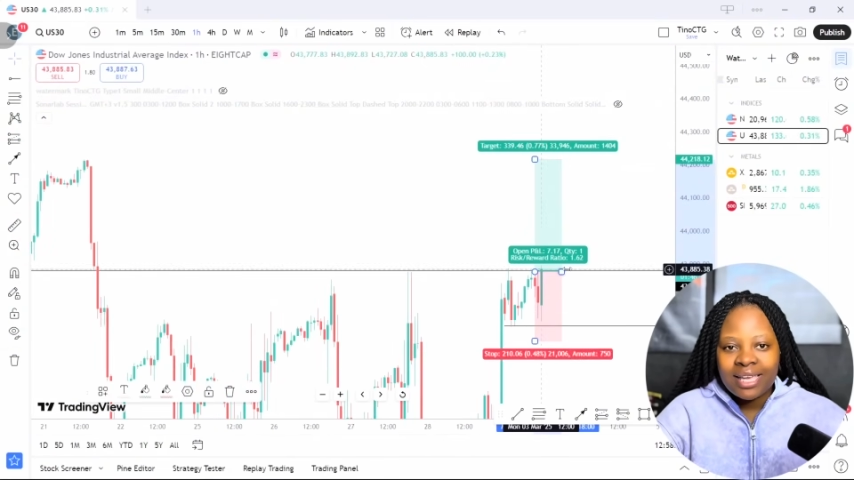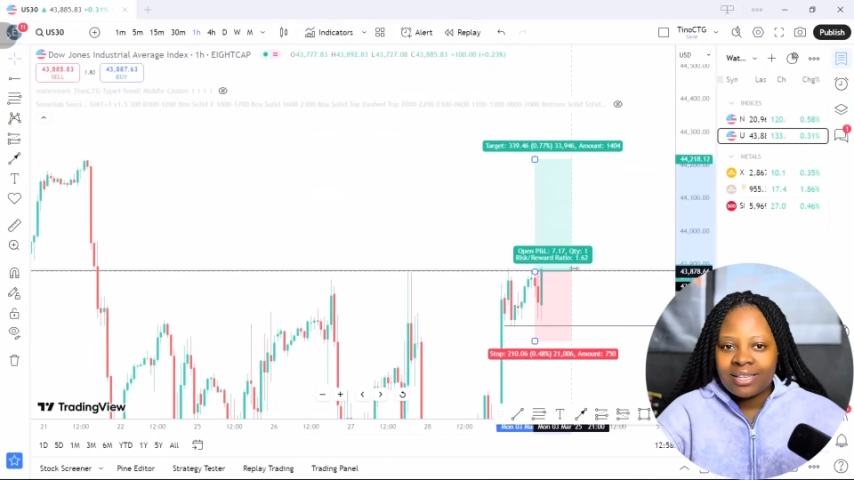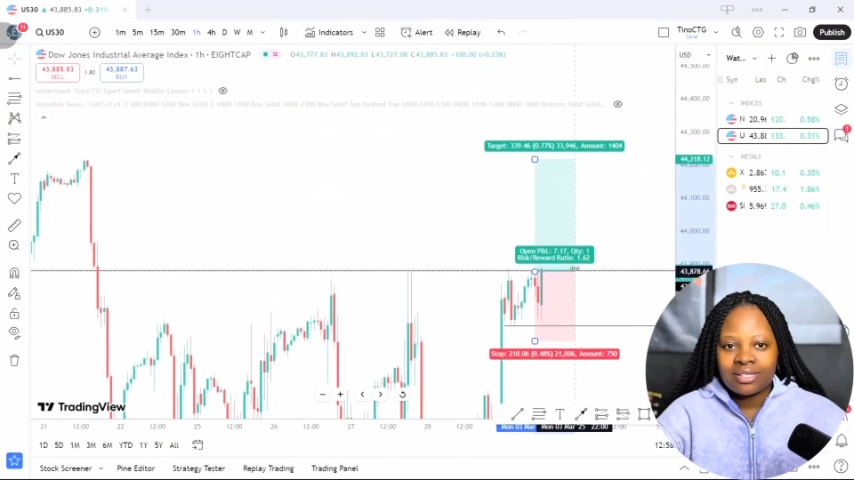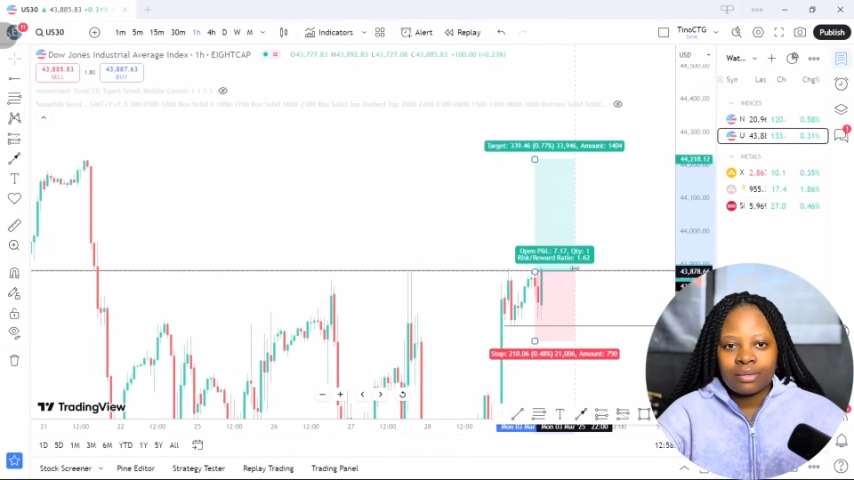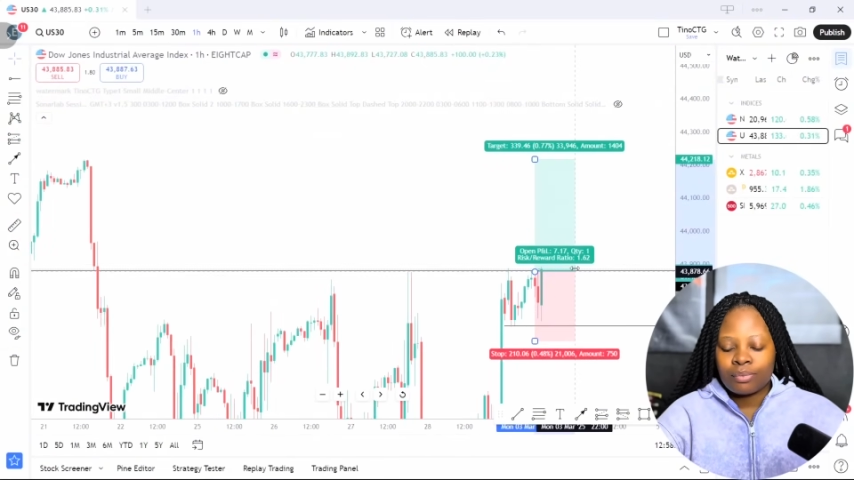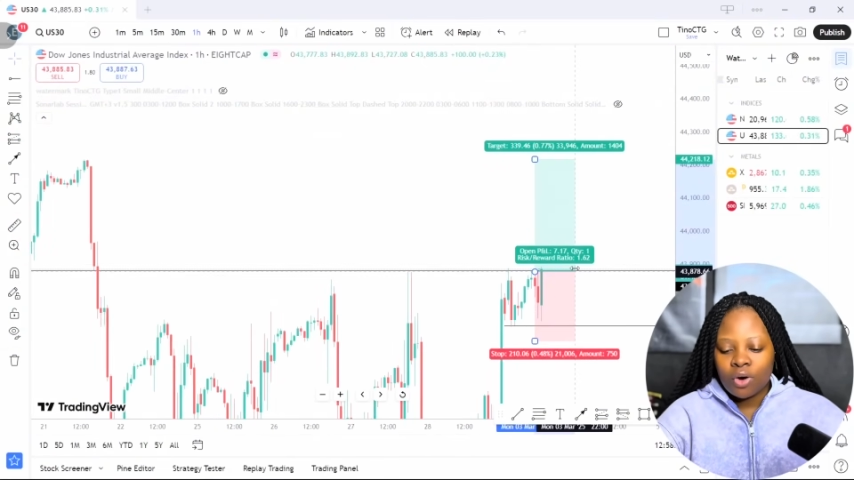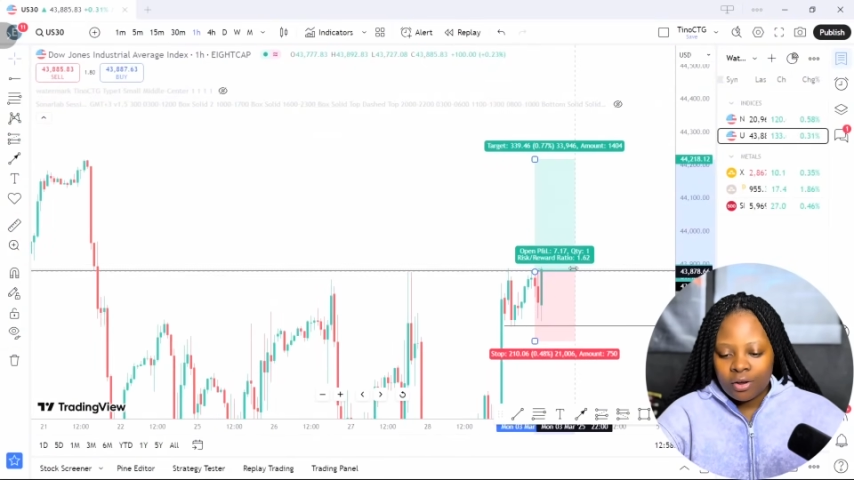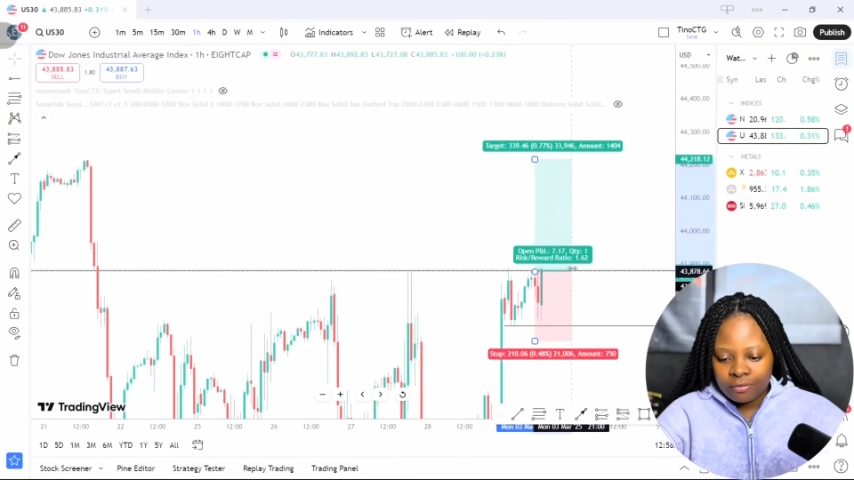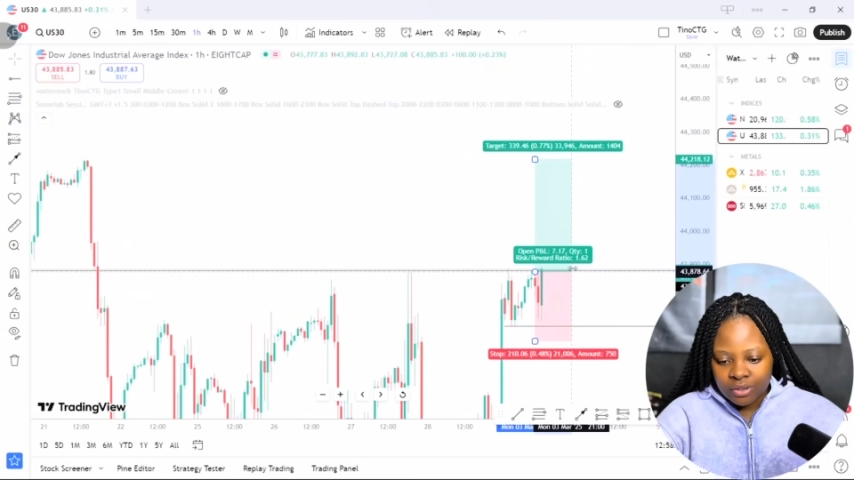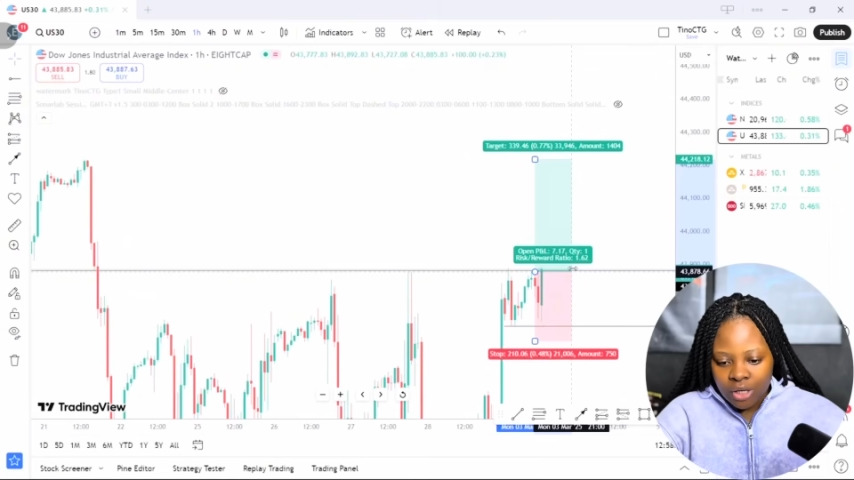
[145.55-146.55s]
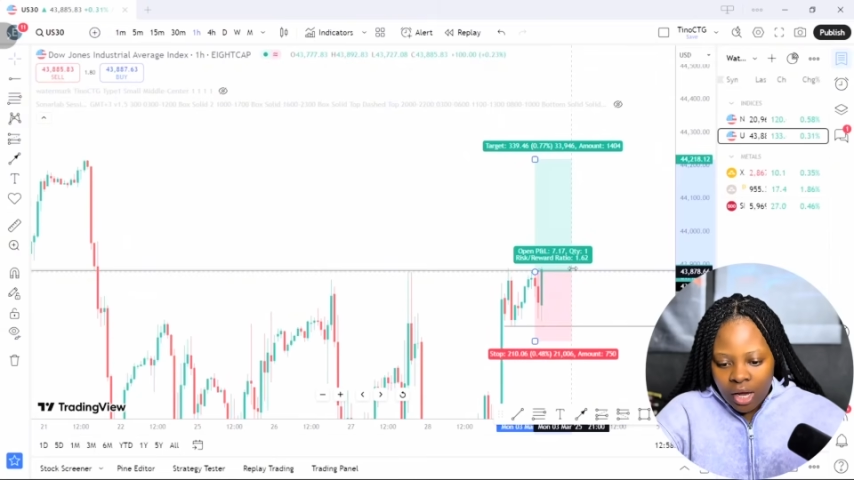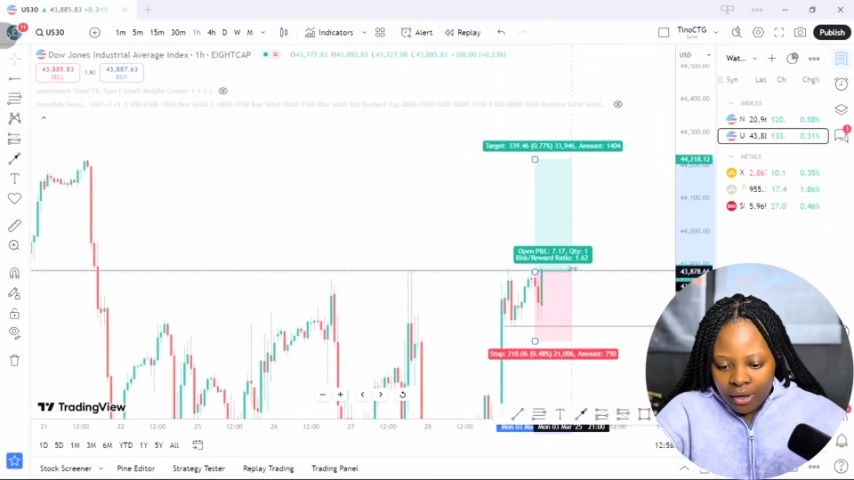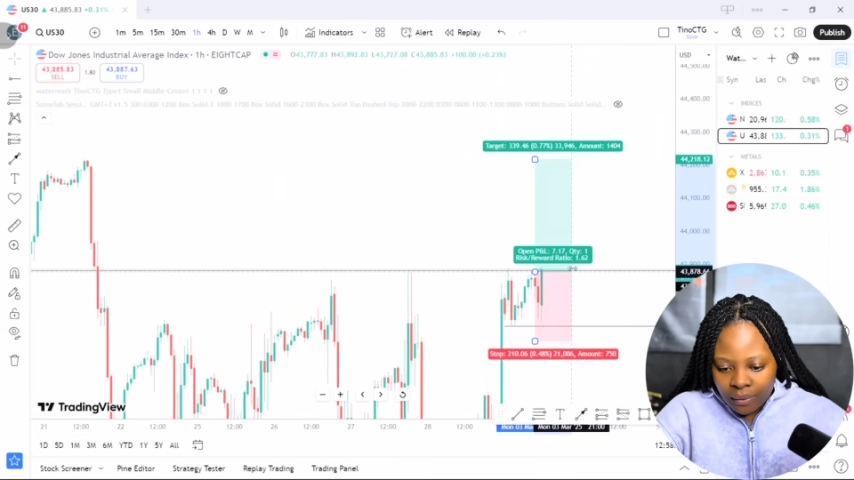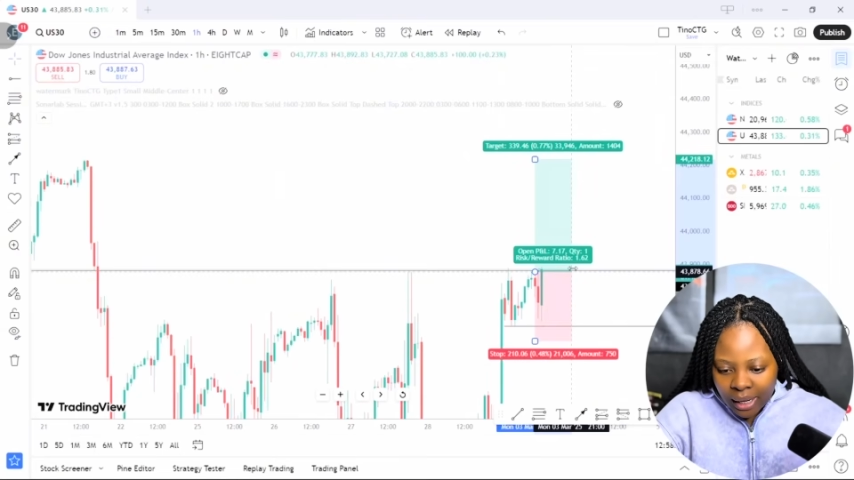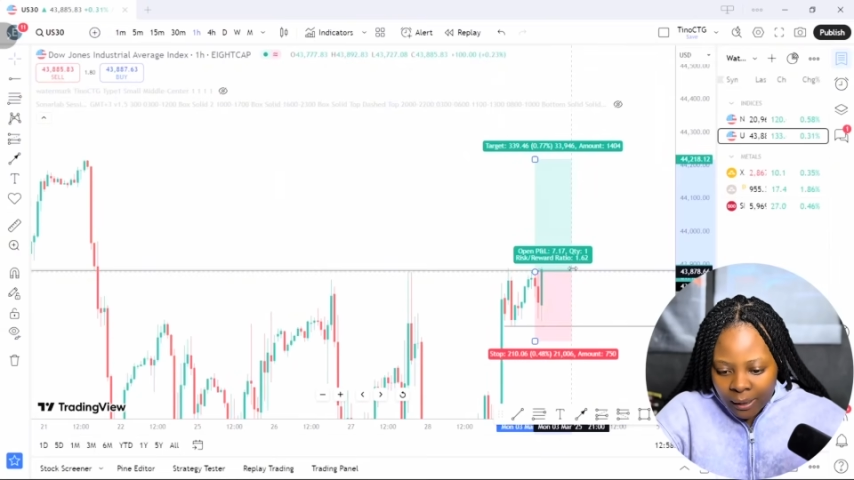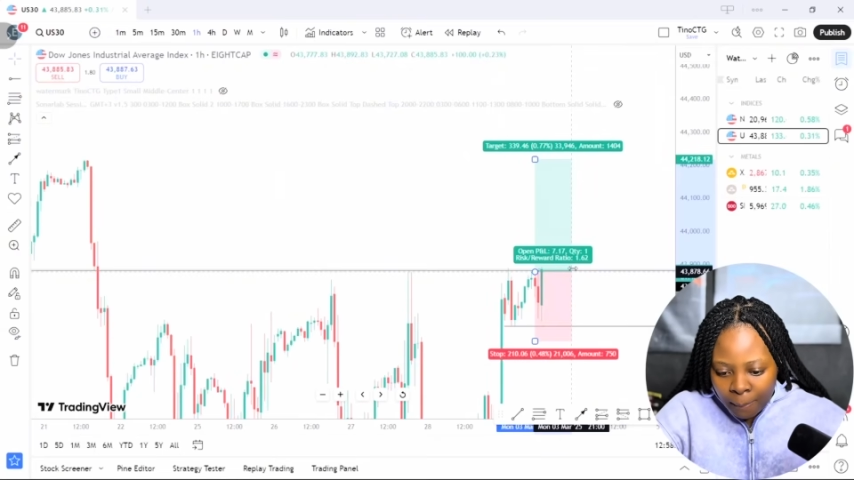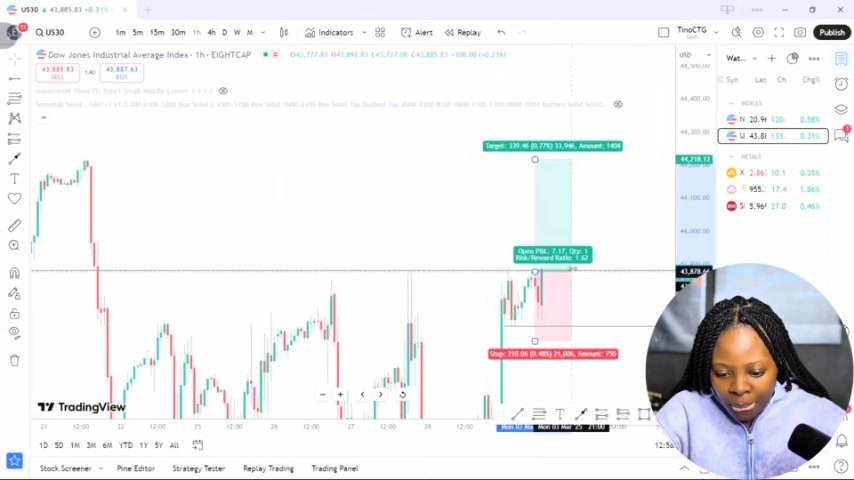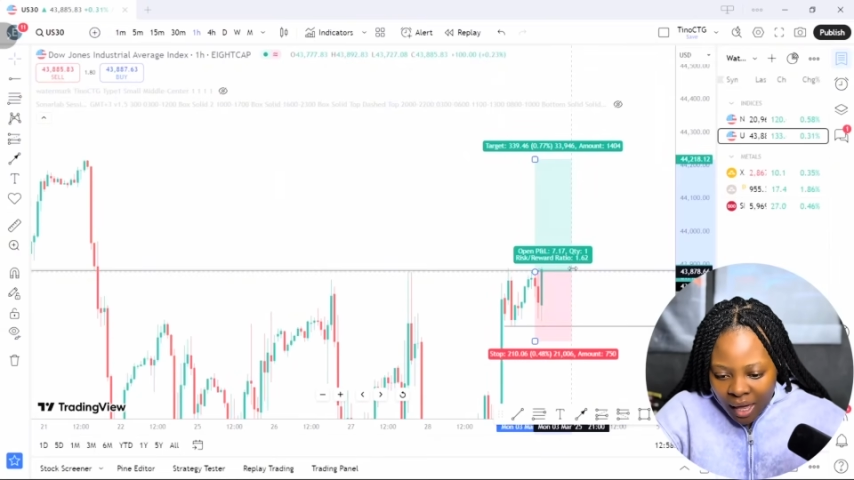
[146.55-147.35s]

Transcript: easy profit, right?